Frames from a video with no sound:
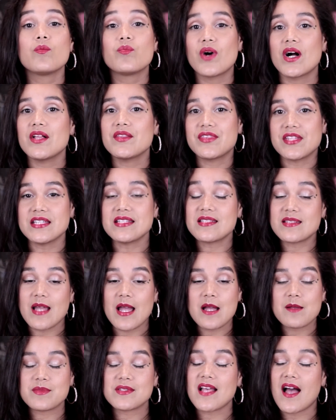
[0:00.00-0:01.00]
But the
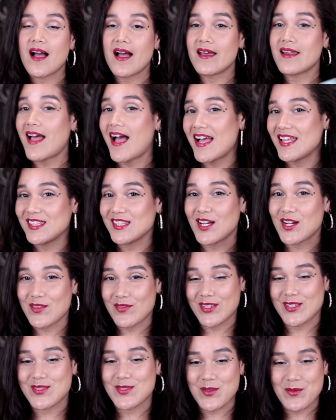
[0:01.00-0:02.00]
stamp side, I
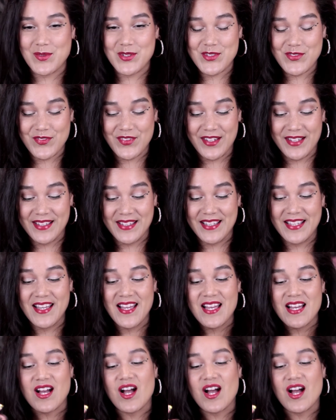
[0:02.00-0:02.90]
love. It's so much fun.